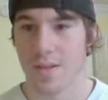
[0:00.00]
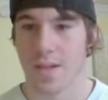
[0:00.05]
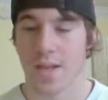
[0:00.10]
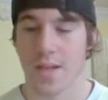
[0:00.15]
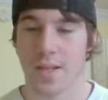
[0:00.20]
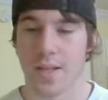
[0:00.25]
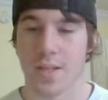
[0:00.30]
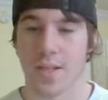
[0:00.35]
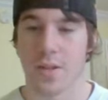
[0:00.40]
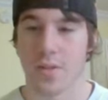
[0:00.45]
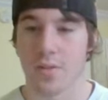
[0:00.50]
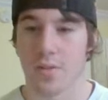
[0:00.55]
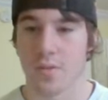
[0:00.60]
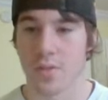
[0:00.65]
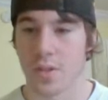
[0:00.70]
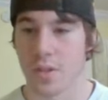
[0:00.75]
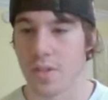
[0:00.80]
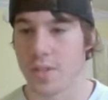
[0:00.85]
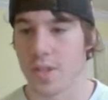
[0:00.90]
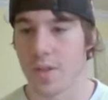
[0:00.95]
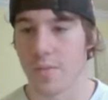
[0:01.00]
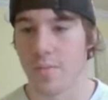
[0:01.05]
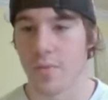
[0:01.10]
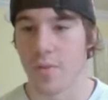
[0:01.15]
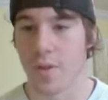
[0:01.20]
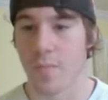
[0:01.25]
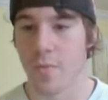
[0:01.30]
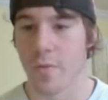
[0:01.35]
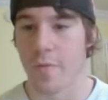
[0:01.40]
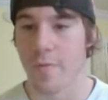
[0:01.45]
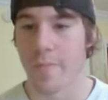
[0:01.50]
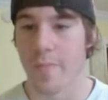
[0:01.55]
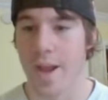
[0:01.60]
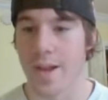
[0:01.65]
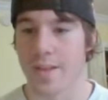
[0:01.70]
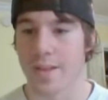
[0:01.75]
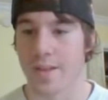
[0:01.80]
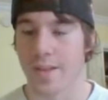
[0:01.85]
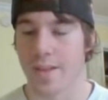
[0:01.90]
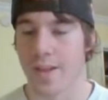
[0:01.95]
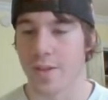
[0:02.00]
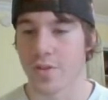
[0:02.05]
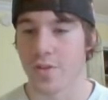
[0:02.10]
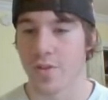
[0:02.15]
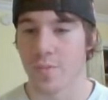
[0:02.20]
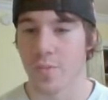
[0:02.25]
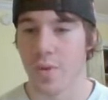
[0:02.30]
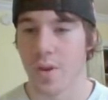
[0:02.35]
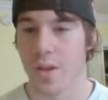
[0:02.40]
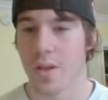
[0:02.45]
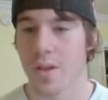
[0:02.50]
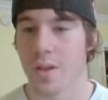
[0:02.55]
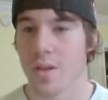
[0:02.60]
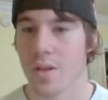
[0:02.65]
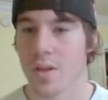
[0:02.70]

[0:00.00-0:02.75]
As he'll just simply move back to the entry point.